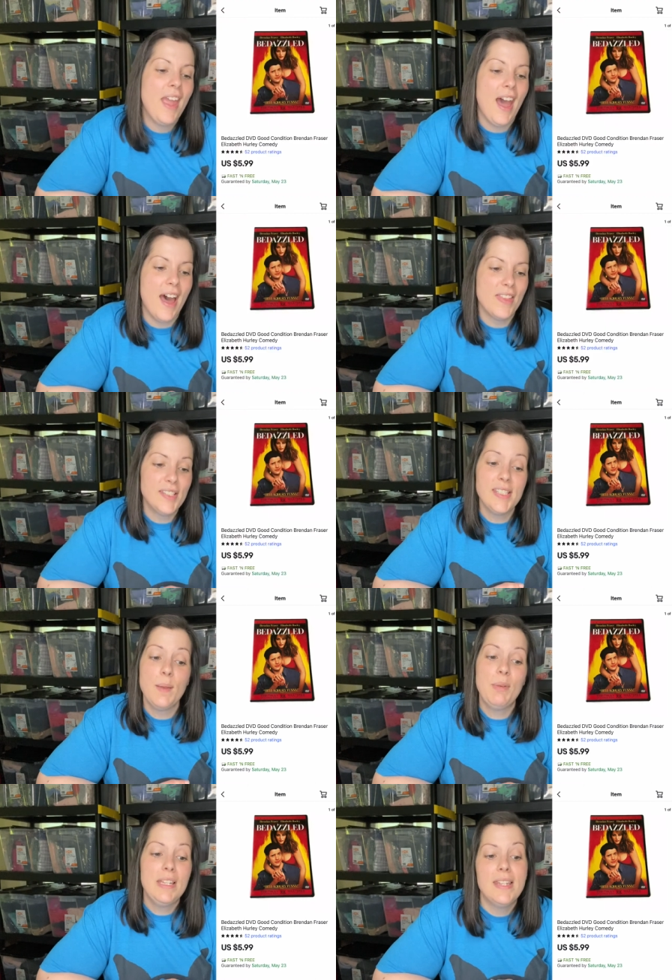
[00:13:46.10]
Uh, this is
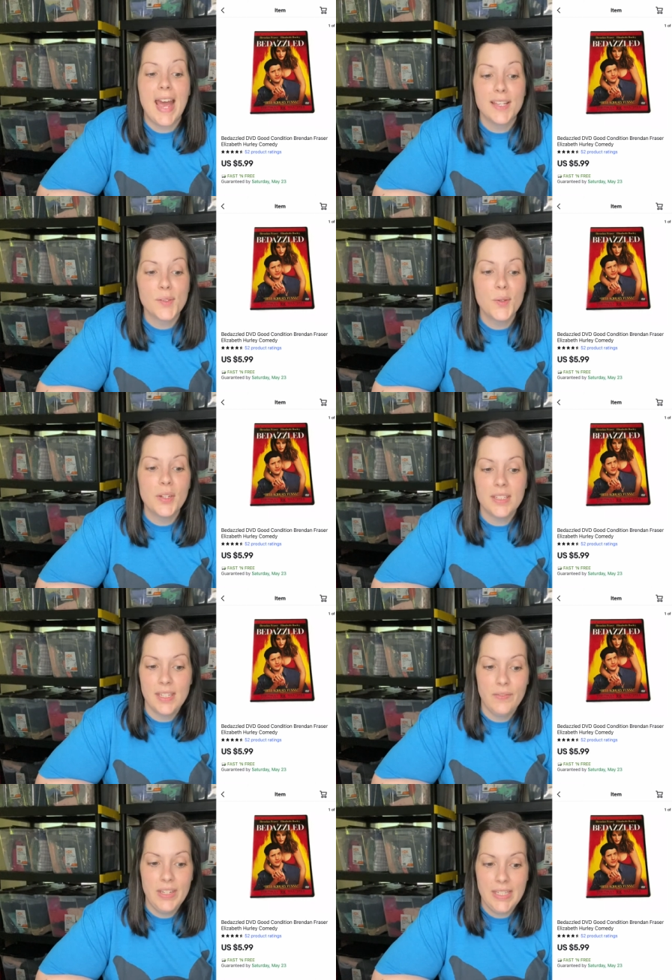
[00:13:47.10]
a Bedazzled
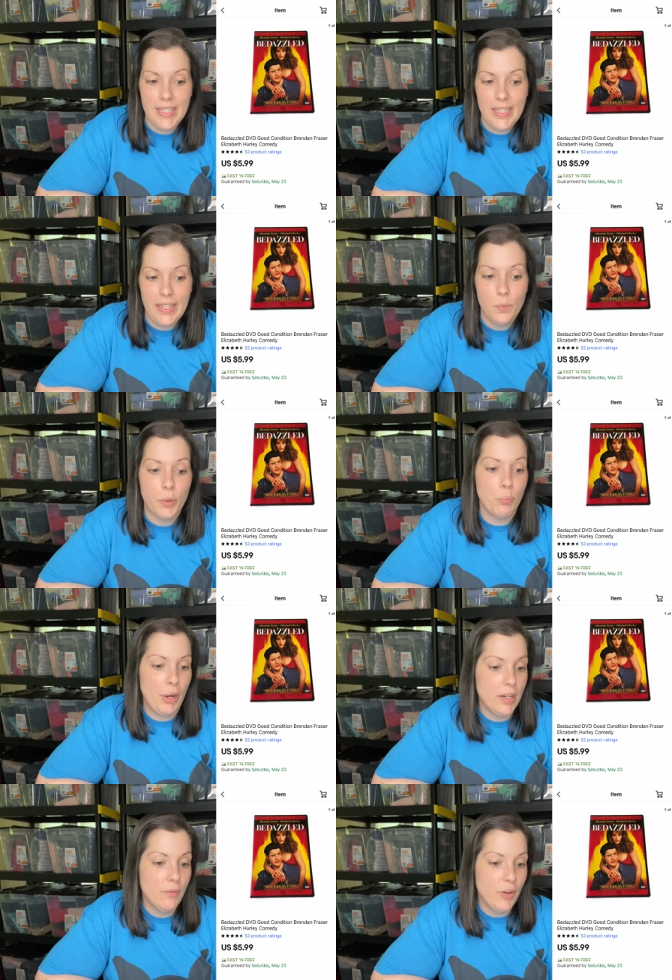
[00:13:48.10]
DVD with
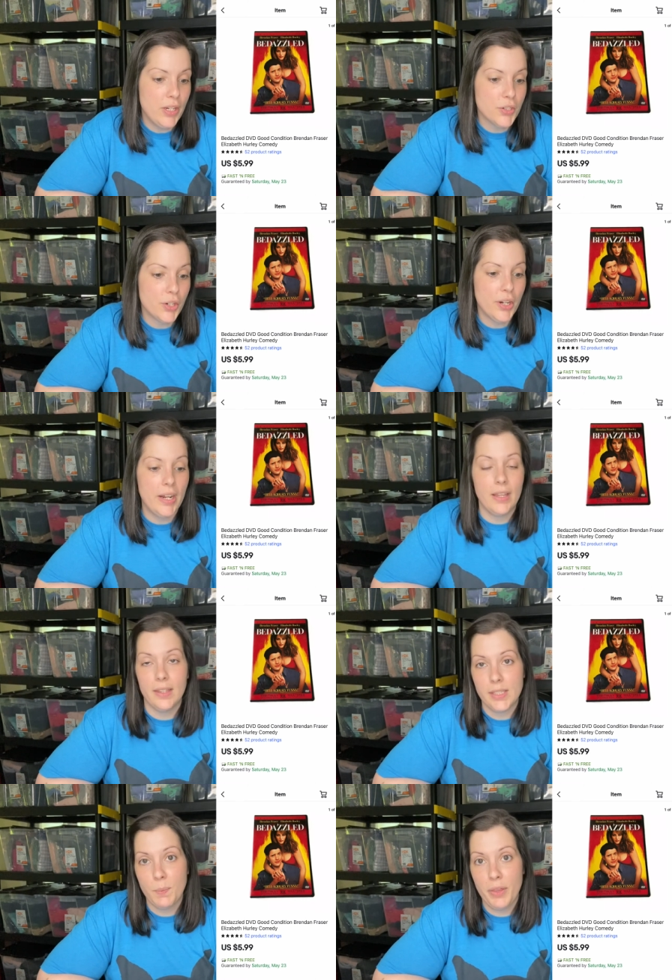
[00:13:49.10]
Brendan Fraser and
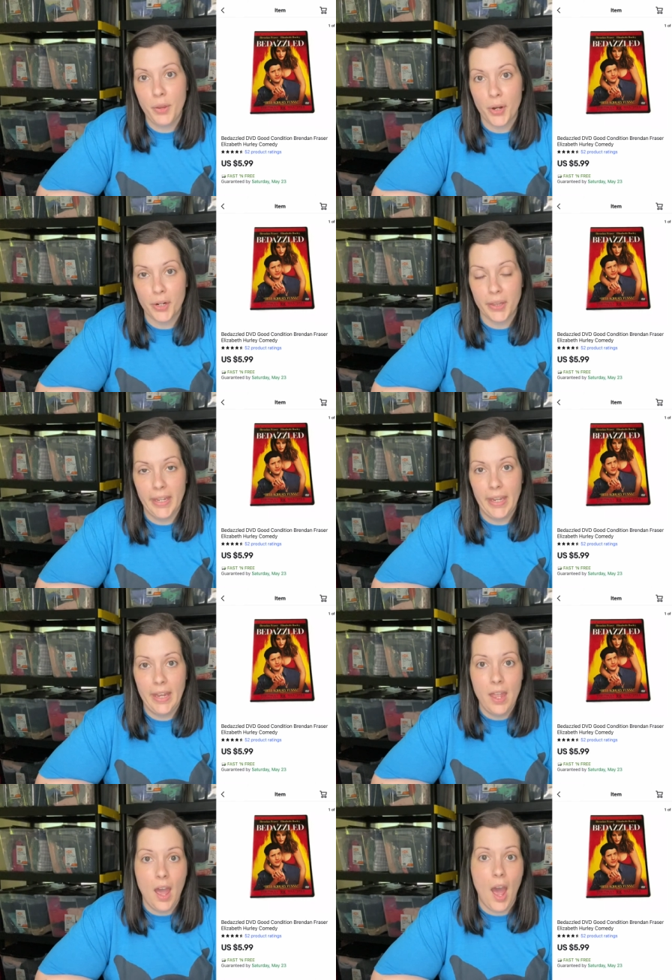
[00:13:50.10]
Elizabeth
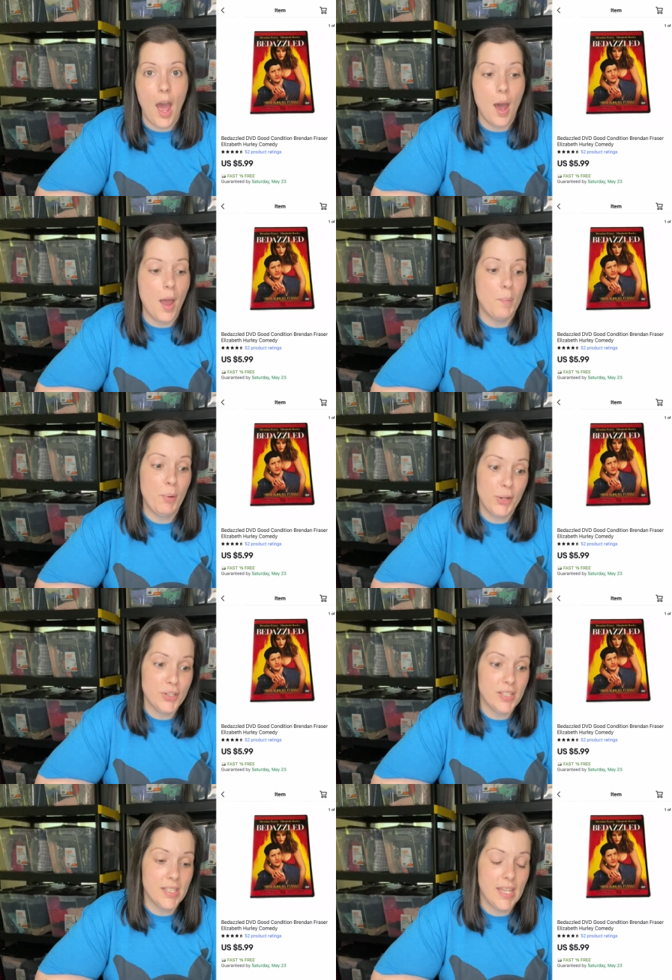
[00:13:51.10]
Hurley. I
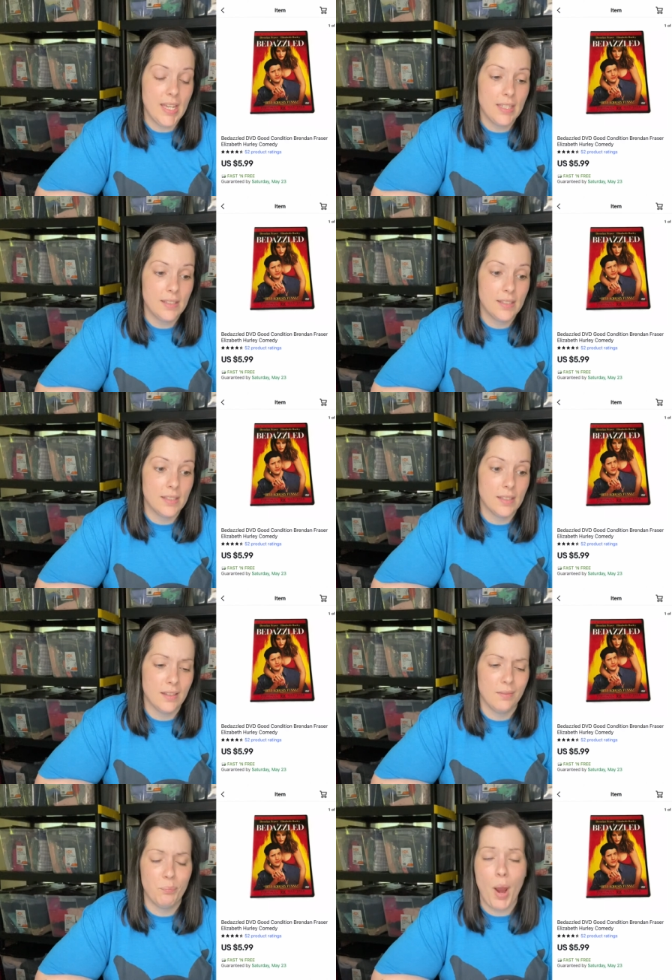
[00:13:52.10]
purchased this
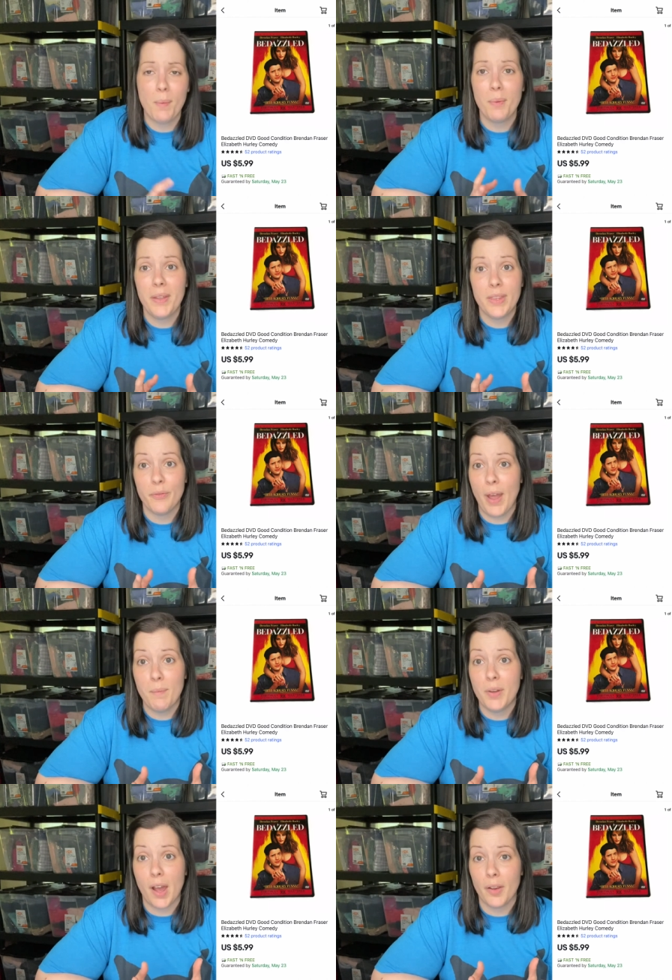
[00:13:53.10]
probably at the
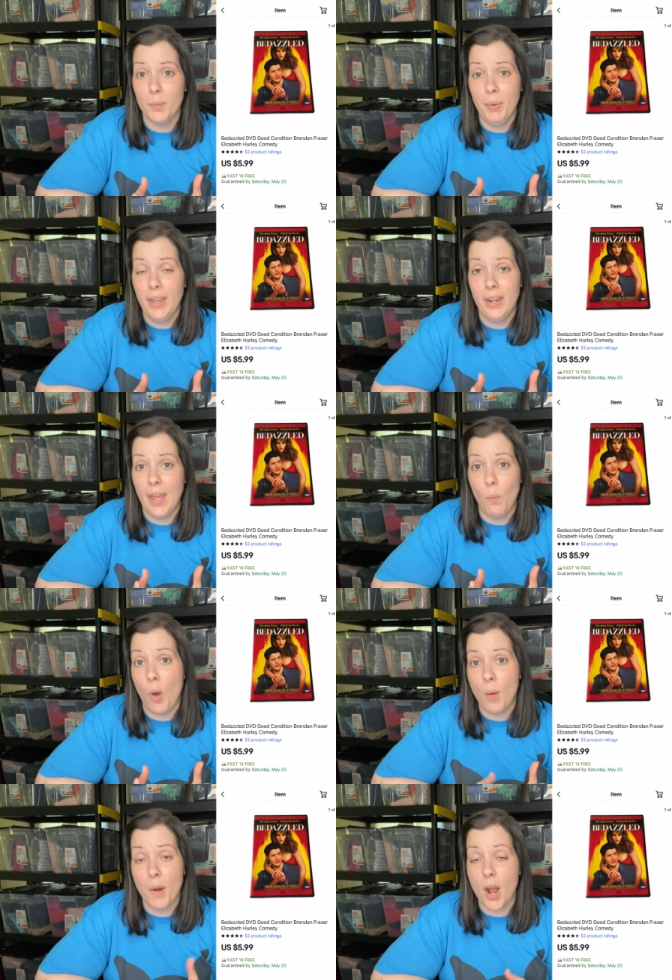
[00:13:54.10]
$5 bin at
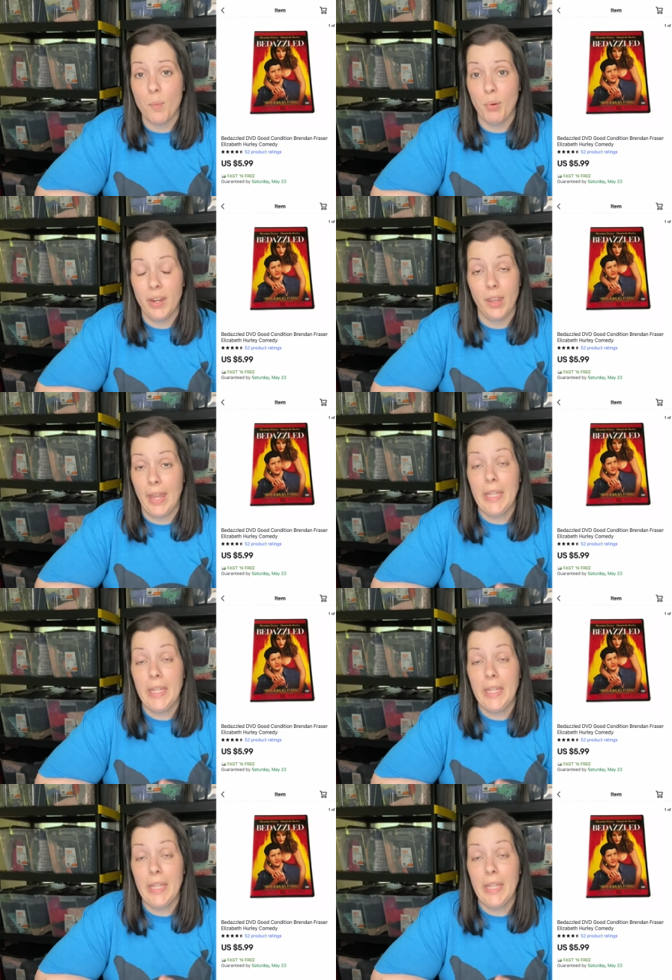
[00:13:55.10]
Walmart, but like